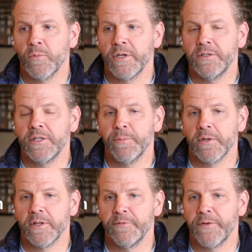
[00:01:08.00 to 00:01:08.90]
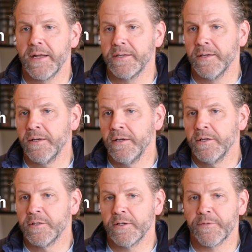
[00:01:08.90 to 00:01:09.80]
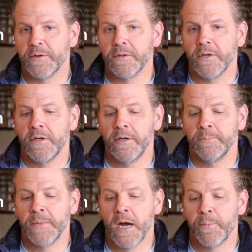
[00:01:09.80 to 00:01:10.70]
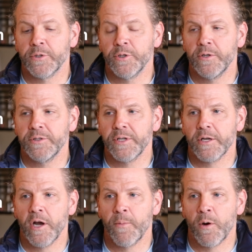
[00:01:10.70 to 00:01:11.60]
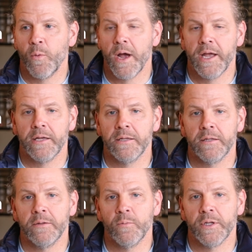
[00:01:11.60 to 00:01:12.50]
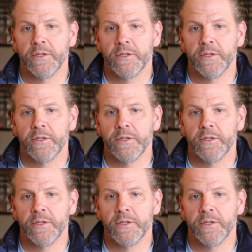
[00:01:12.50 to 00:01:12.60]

We typically vet different um, opportunities that come our way and we